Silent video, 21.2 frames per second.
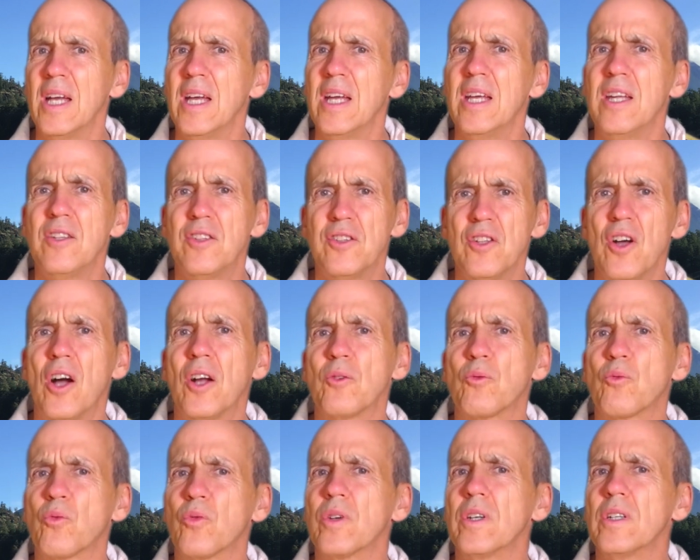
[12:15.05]
is not
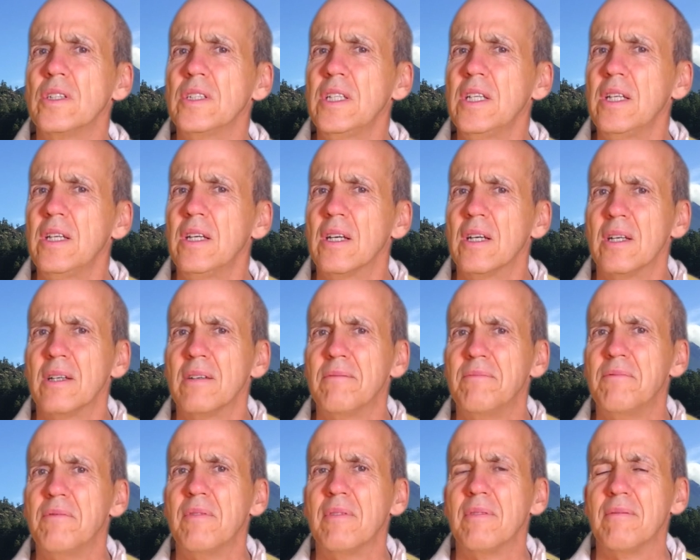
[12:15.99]
really
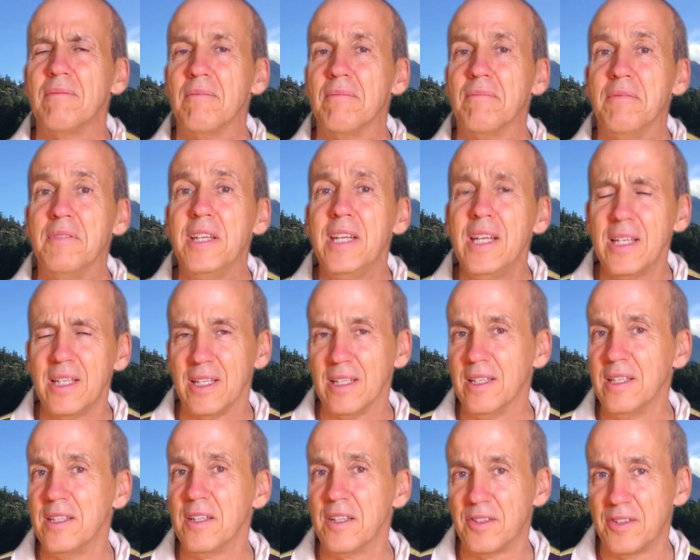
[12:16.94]
needed
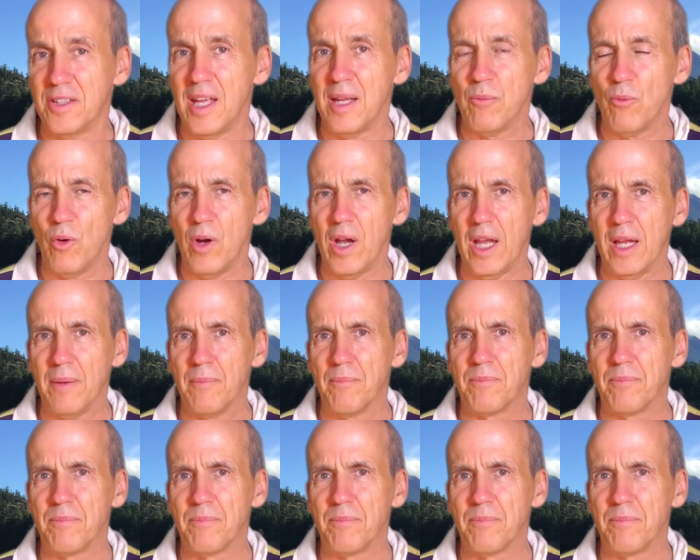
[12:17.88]
in the same way.